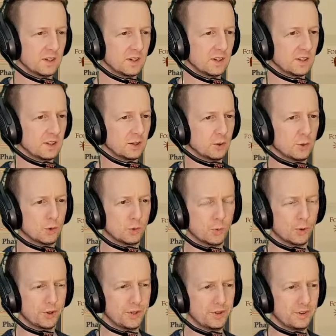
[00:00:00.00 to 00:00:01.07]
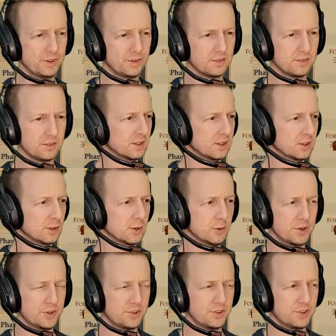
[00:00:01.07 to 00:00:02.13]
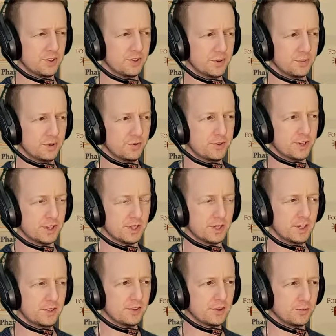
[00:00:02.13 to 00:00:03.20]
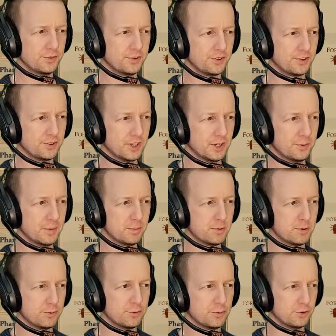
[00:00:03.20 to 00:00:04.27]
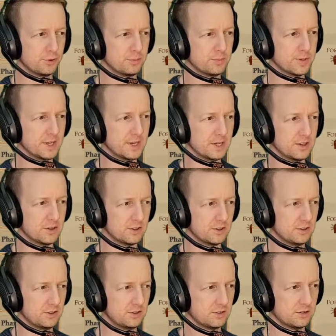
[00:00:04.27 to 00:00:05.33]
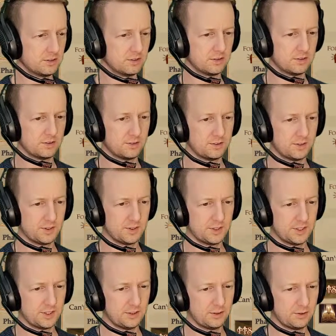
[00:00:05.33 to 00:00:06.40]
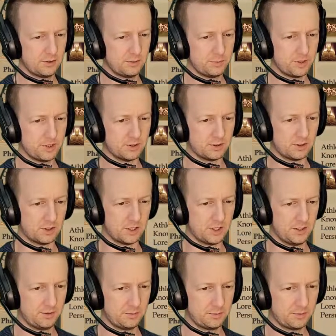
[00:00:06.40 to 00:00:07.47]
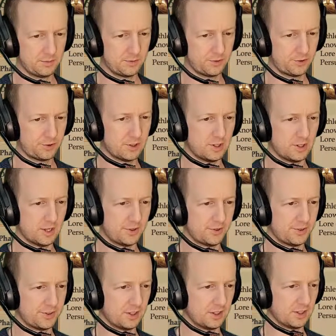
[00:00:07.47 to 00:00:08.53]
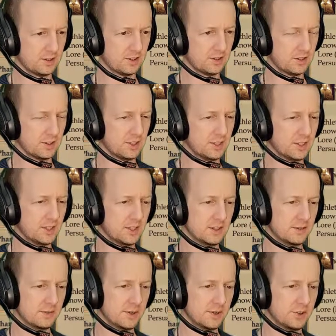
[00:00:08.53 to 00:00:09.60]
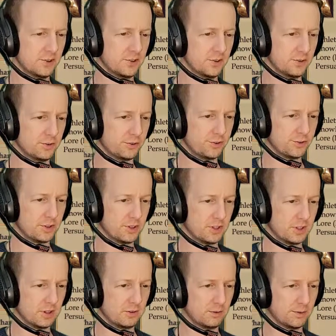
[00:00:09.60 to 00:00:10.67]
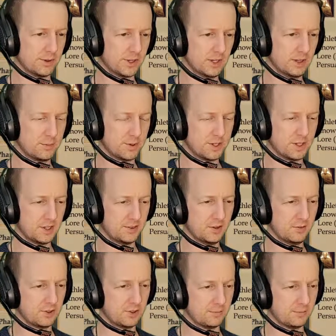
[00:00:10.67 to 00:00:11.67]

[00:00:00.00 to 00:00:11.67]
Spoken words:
A law warden? Quick wits and deceptive techniques often succeed where brute force may not. So that could be alright. Scholastic. One additional skill rank, but he just gives up